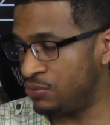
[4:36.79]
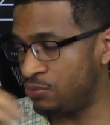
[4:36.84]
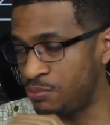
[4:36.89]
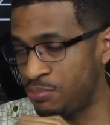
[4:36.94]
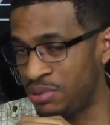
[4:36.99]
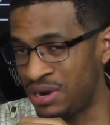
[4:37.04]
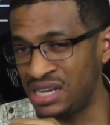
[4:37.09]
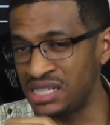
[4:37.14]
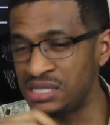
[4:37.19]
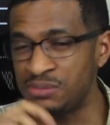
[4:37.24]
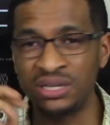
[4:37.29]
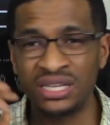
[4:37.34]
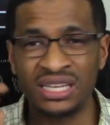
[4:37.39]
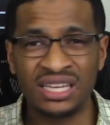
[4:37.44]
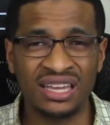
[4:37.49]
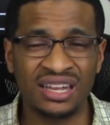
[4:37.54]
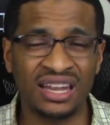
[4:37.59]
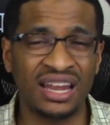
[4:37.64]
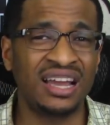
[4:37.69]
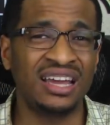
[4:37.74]
would possibly
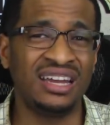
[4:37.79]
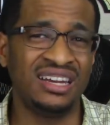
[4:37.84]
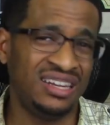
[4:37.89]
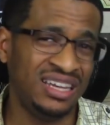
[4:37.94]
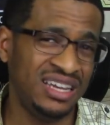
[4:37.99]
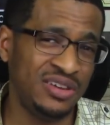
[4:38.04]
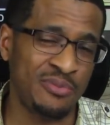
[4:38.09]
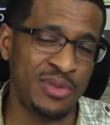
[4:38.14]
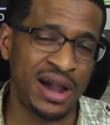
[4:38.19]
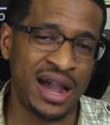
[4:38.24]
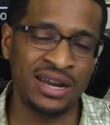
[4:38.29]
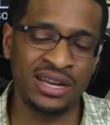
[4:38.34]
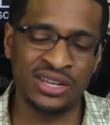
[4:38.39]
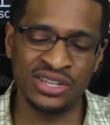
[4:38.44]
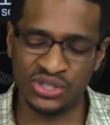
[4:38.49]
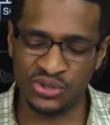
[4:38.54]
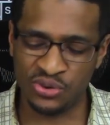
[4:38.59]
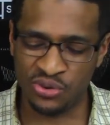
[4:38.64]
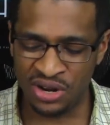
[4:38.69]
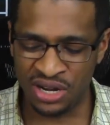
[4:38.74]
get like a D
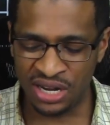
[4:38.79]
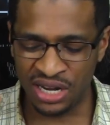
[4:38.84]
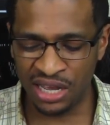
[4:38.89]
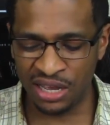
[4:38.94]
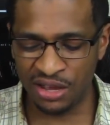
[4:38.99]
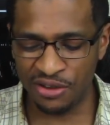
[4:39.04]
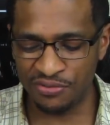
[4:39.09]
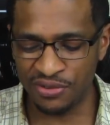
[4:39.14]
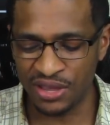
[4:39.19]
minus or an F.